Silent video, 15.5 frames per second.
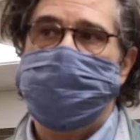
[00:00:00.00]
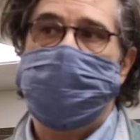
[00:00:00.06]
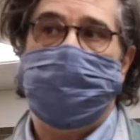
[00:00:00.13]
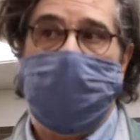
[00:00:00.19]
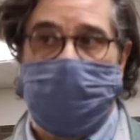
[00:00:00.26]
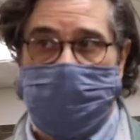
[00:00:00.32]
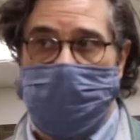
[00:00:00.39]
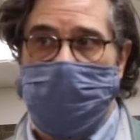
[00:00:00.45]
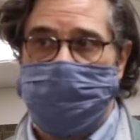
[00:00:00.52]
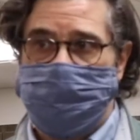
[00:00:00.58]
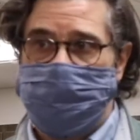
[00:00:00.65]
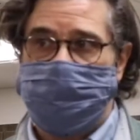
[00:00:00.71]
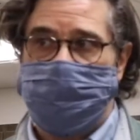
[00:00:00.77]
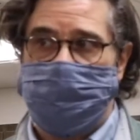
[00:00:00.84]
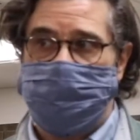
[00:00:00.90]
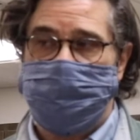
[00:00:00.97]
that may cause
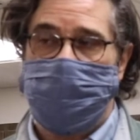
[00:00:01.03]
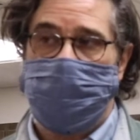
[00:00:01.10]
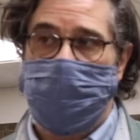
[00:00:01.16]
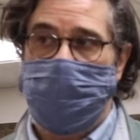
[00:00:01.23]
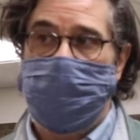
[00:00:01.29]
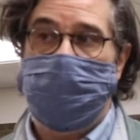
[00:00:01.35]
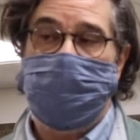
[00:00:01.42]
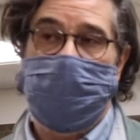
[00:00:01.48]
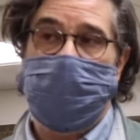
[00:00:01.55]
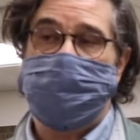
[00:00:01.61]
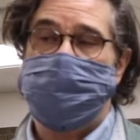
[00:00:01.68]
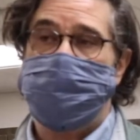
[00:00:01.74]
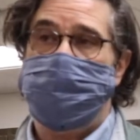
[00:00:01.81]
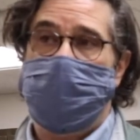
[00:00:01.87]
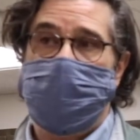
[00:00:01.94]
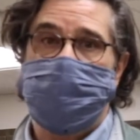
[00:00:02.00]
us concern, that
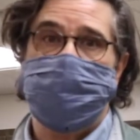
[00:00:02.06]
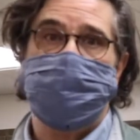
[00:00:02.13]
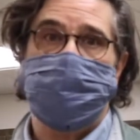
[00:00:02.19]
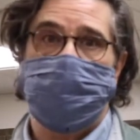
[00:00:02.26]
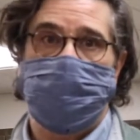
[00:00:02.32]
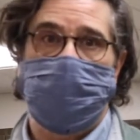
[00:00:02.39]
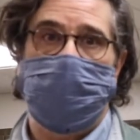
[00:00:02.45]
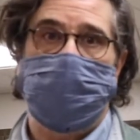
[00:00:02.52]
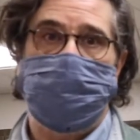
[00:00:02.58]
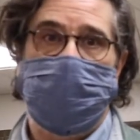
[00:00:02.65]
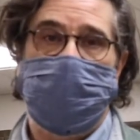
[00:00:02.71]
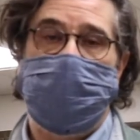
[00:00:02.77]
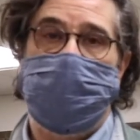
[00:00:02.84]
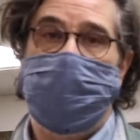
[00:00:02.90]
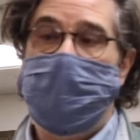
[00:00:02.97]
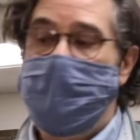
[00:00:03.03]
space will
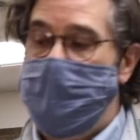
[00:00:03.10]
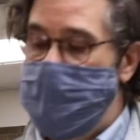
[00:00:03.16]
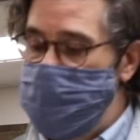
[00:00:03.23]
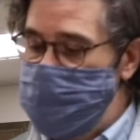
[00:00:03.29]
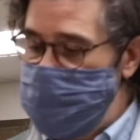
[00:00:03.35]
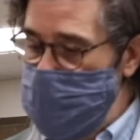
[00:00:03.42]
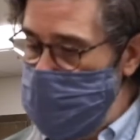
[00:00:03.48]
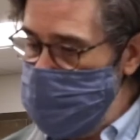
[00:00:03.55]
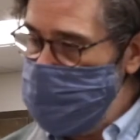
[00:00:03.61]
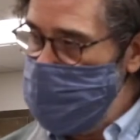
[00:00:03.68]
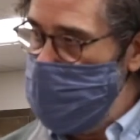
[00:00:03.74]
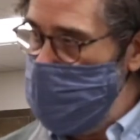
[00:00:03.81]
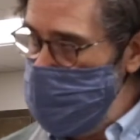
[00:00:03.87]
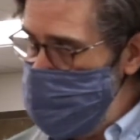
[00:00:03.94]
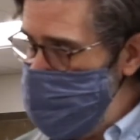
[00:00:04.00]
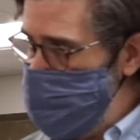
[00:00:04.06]
be
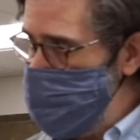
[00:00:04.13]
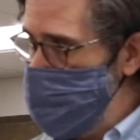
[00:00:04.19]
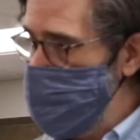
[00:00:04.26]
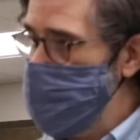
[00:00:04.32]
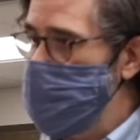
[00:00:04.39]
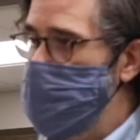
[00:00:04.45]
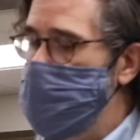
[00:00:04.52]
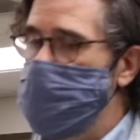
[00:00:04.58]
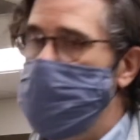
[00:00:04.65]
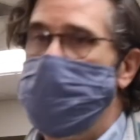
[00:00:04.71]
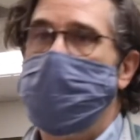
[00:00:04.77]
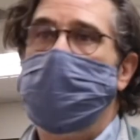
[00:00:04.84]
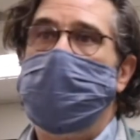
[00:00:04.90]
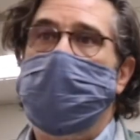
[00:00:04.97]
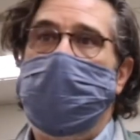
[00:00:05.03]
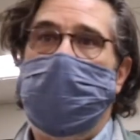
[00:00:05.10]
sanitized
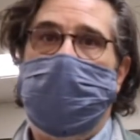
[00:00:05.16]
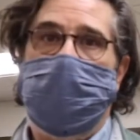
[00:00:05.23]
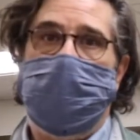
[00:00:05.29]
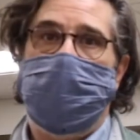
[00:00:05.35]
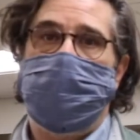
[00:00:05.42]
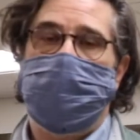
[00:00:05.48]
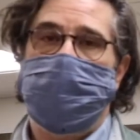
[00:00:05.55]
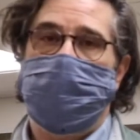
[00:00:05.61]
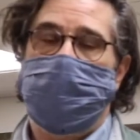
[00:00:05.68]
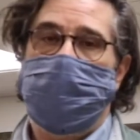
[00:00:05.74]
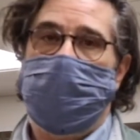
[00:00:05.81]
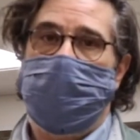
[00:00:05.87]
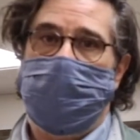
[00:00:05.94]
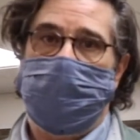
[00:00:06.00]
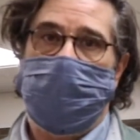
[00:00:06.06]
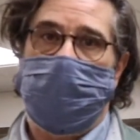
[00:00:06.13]
and
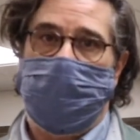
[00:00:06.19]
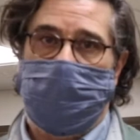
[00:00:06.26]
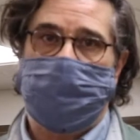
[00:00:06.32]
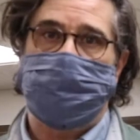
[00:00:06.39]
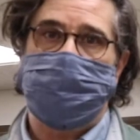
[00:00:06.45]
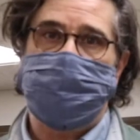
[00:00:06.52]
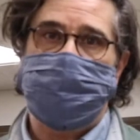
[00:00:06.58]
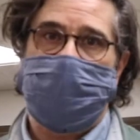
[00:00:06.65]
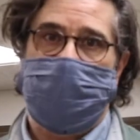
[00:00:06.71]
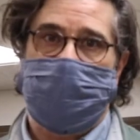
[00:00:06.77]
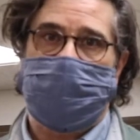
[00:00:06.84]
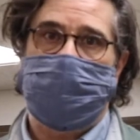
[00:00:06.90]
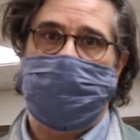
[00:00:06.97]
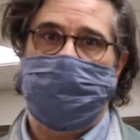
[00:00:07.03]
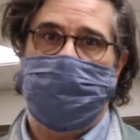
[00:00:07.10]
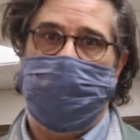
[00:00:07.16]

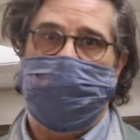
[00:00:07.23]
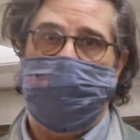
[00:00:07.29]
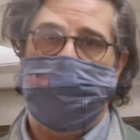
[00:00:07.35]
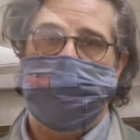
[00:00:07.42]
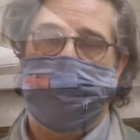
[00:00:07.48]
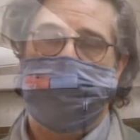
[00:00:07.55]
electrostatically treated.